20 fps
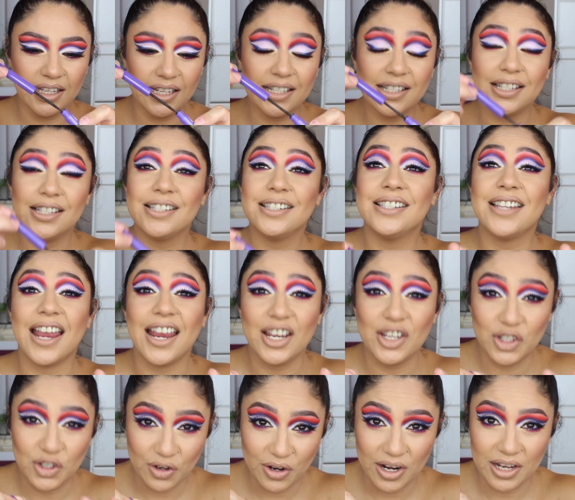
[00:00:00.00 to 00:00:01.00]
This is
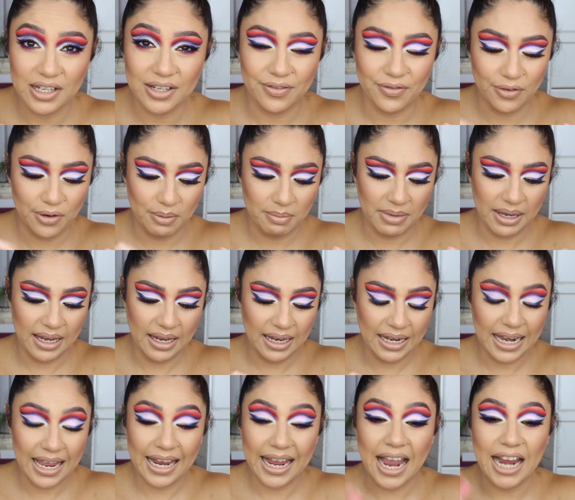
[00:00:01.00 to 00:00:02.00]
dangerous for
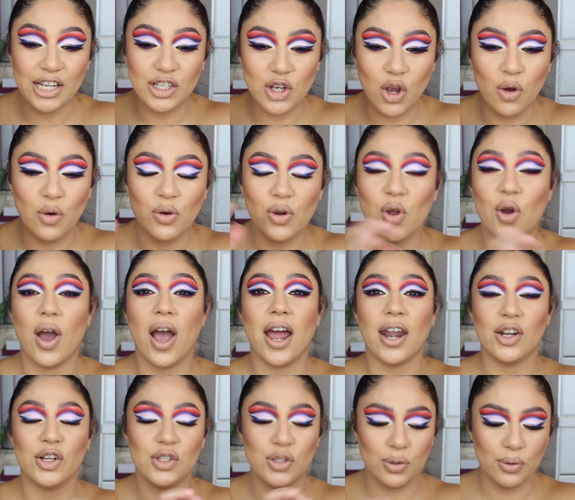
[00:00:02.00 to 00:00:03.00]
me. Like, I don't know
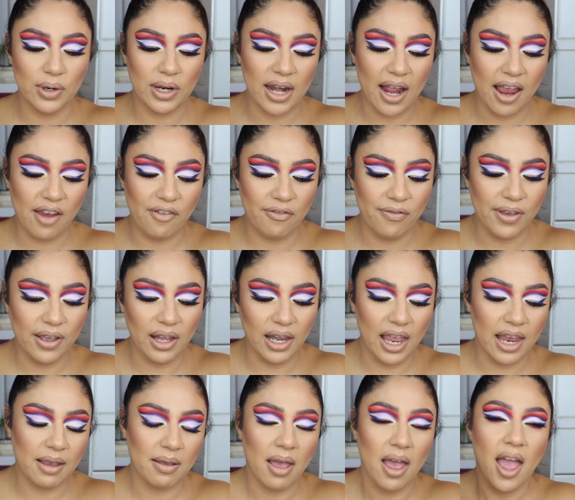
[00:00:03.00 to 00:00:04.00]
how to do it. I feel
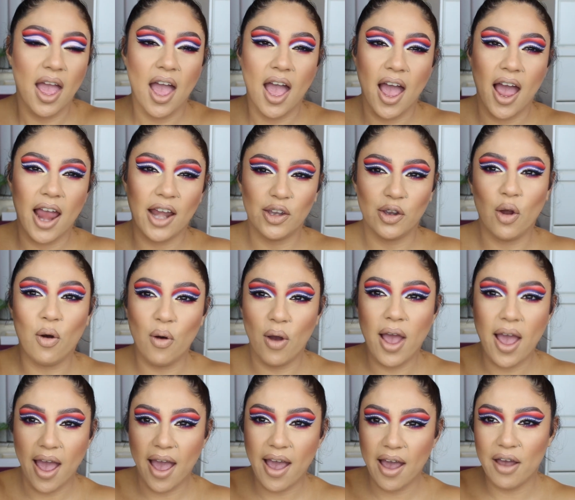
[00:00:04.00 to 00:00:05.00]
like I don't
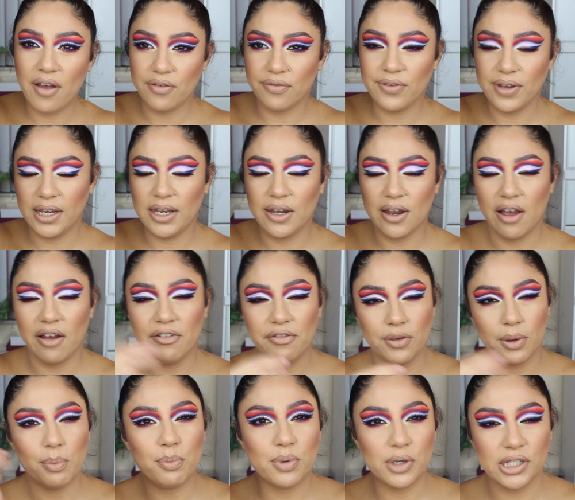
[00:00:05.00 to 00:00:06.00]
have
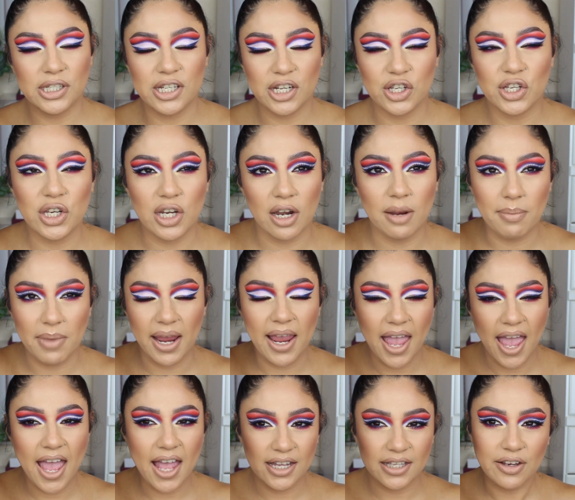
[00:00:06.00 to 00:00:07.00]
enough precision on my
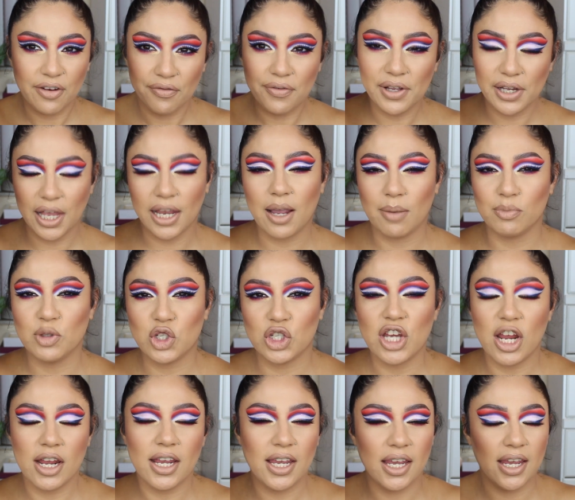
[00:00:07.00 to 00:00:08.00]
hands. I feel like I'm
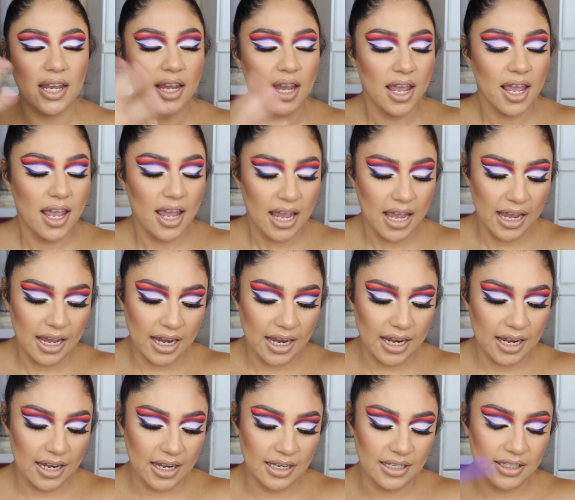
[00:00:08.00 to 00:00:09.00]
shaky,
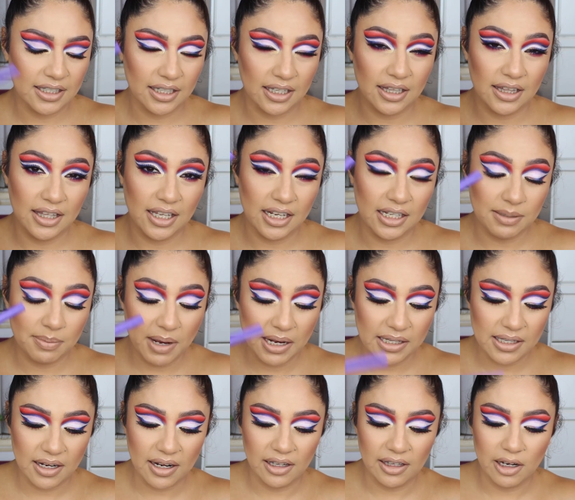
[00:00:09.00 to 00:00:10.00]
and this
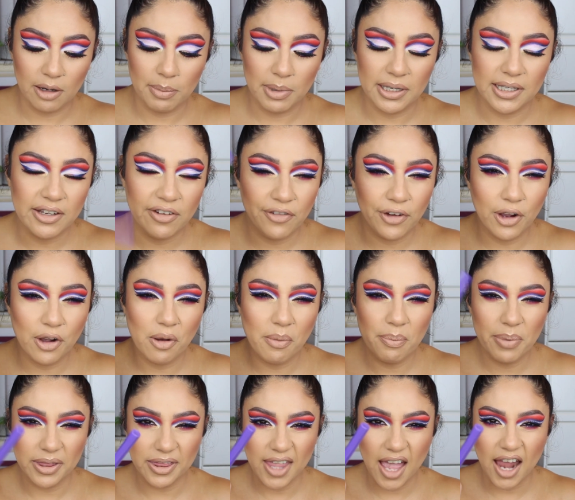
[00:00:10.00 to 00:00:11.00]
makes it a little bit
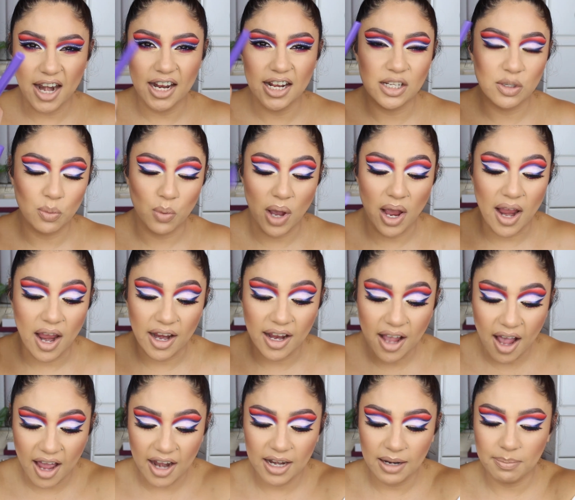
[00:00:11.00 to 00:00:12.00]
difficult, but that is why I
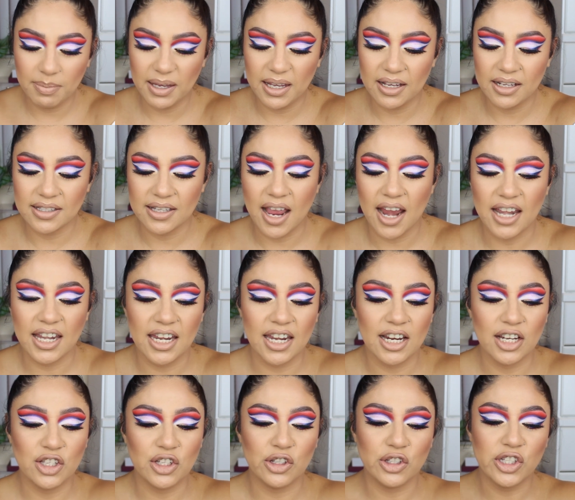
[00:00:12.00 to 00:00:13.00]
got it, because I
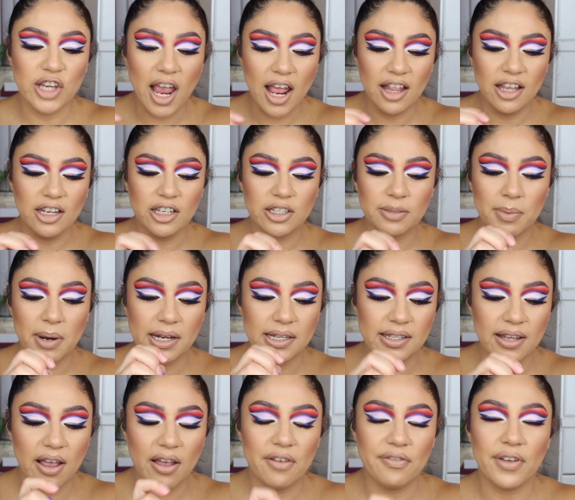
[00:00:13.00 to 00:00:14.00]
needed to challenge
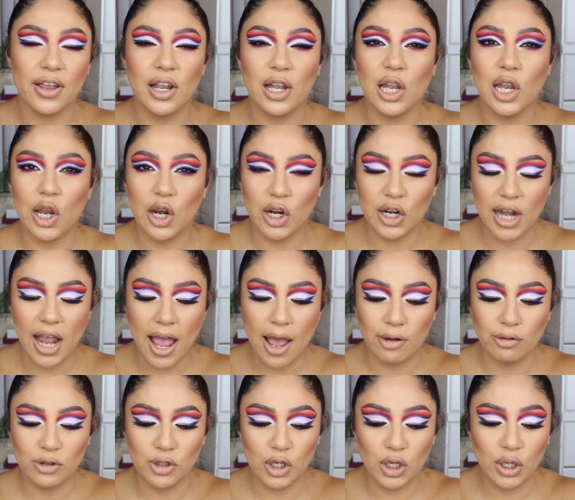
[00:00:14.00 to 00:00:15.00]
myself and learn
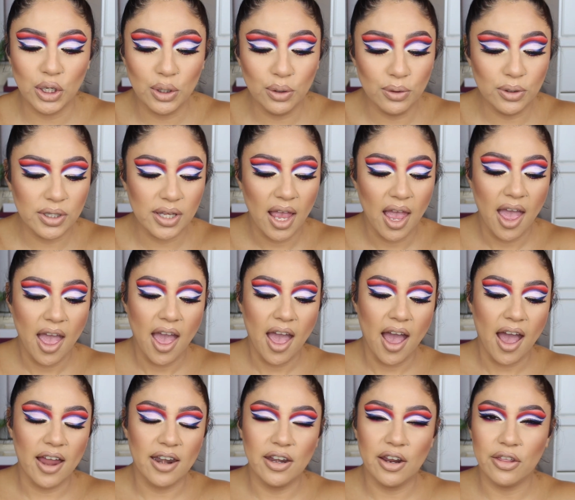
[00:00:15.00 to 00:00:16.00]
how to use
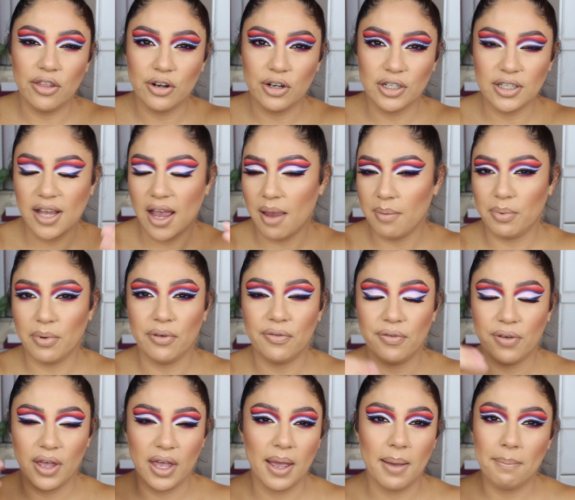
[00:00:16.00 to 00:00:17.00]
another type
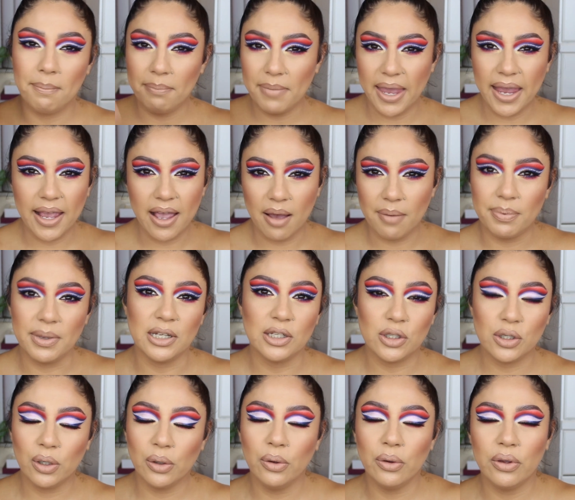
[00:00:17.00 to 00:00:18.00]
of makeup
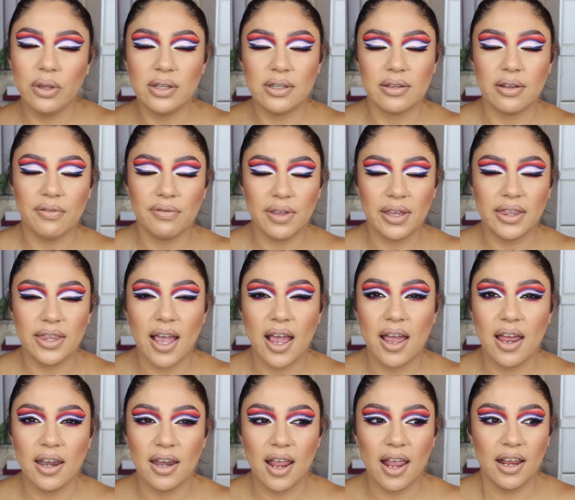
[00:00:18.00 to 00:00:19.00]
and tool and stuff like
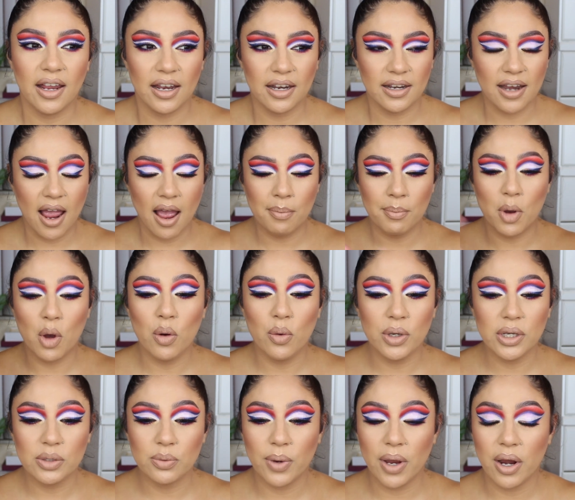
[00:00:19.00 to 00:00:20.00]
that. And I'm
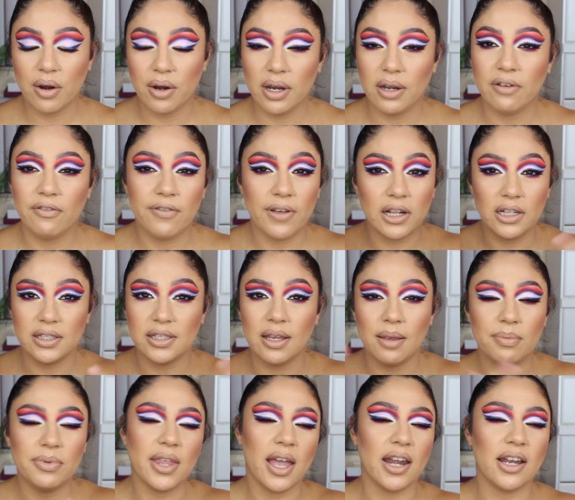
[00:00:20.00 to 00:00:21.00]
always wearing Vel
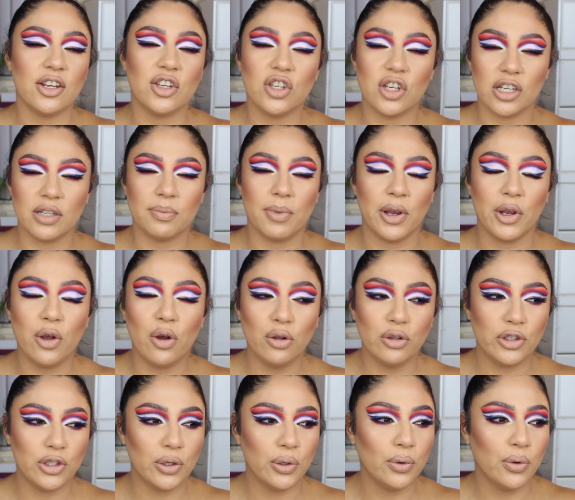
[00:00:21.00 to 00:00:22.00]
Tip. That is just my
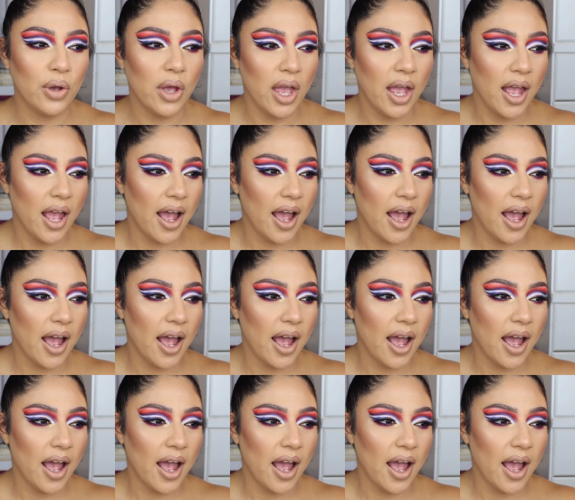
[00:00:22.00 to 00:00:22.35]
go-to.